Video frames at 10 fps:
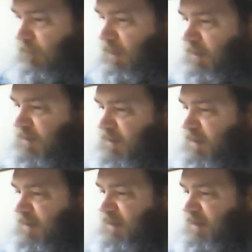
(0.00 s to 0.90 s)
It says,
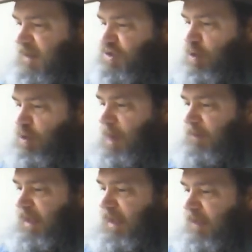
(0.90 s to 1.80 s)
"And Joab
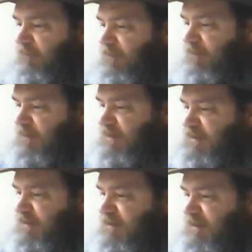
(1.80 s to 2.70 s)
gave the
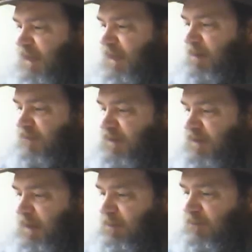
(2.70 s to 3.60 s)
sum of the number
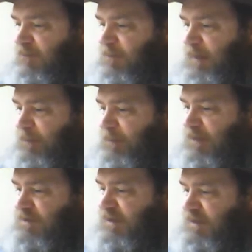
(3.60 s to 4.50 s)
of the people unto
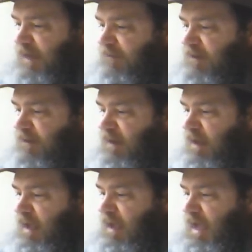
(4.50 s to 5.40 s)
David,
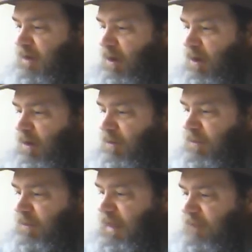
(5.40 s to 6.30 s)
and all they
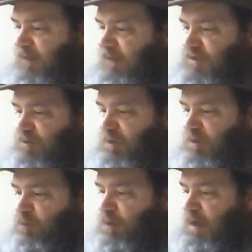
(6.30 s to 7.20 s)
of Israel
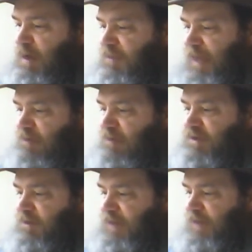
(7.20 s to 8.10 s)
were
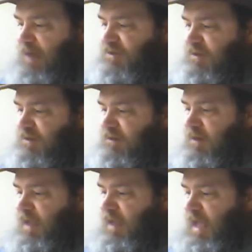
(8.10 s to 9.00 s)
1,000,000
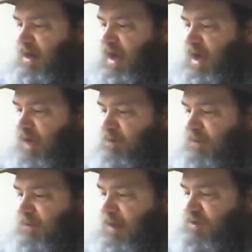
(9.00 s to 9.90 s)
and
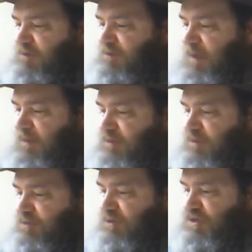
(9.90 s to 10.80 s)
100,000 men that drew the
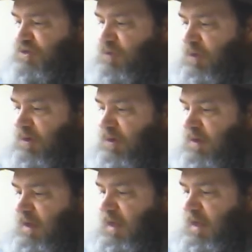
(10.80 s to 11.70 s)
sword,
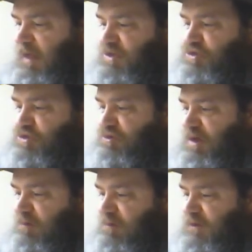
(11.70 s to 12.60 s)
and Judah
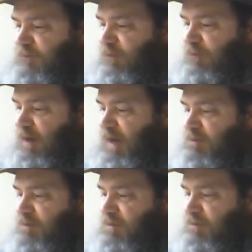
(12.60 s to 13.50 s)
was
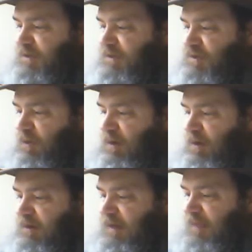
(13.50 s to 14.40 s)
480 and
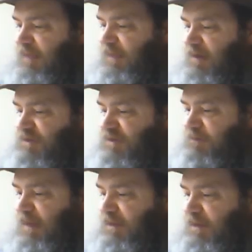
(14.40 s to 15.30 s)
10,000 men
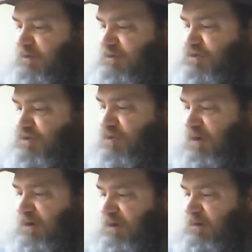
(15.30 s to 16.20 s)
that drew sword."
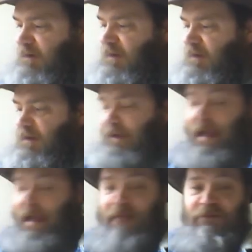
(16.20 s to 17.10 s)
You add
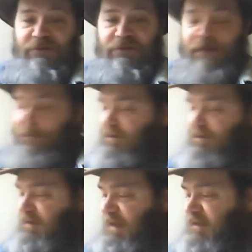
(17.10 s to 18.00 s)
those numbers, and
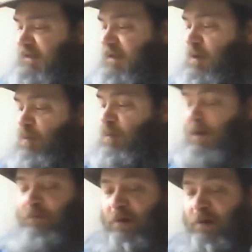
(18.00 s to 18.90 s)
that's
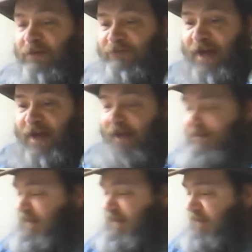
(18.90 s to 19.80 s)

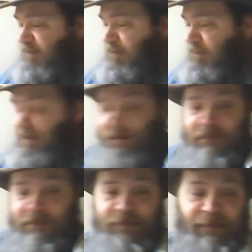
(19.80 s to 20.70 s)
1.57 million
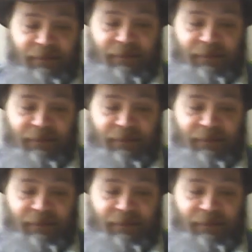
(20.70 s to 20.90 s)
people.